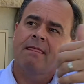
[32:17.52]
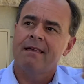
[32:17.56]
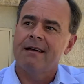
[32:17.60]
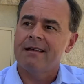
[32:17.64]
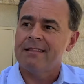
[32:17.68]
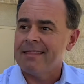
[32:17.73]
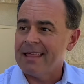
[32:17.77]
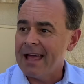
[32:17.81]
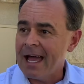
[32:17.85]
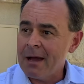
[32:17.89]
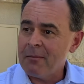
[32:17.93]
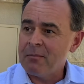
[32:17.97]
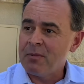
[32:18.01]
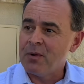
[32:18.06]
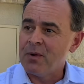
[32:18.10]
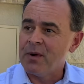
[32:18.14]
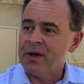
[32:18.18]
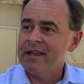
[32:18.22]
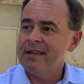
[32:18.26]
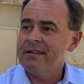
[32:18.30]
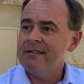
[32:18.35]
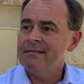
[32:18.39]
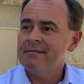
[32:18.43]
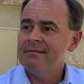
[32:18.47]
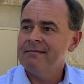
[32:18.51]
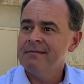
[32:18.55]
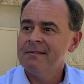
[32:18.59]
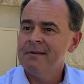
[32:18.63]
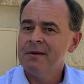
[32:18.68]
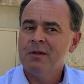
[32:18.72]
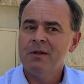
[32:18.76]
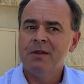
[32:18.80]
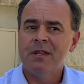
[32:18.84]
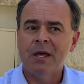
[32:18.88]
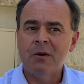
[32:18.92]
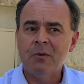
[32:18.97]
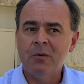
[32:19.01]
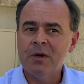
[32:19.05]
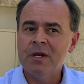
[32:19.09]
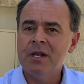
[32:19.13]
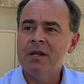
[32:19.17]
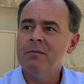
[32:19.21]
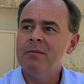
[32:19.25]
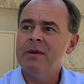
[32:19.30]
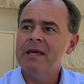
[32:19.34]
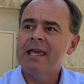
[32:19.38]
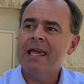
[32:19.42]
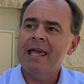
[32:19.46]
at that point, they
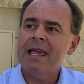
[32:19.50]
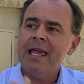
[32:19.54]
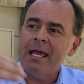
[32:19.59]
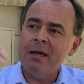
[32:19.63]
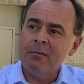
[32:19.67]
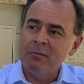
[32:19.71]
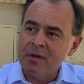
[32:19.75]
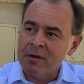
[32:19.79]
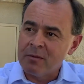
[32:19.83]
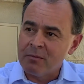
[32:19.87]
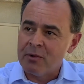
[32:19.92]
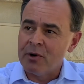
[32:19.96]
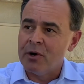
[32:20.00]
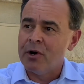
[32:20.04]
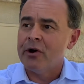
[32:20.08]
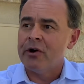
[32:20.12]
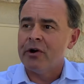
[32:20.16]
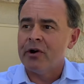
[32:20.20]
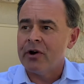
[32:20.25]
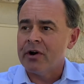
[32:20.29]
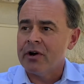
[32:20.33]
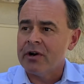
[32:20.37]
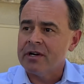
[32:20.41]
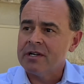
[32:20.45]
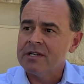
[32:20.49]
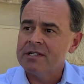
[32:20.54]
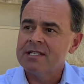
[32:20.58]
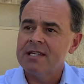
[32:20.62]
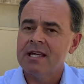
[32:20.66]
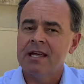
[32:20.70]
wouldn't have became the murderers